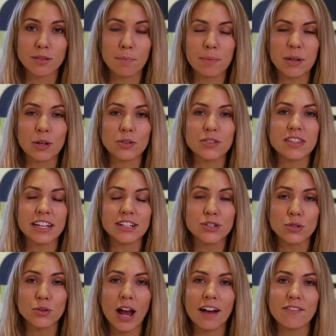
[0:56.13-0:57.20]
because they do
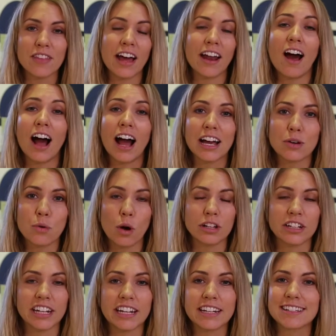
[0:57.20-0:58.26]
have that high
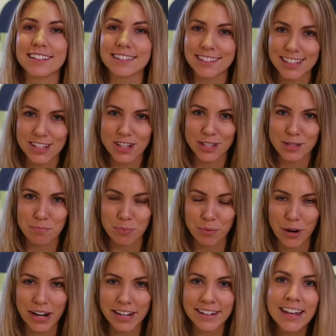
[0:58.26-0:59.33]
quality, delicious
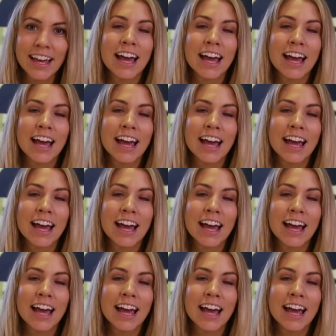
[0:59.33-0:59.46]
bread.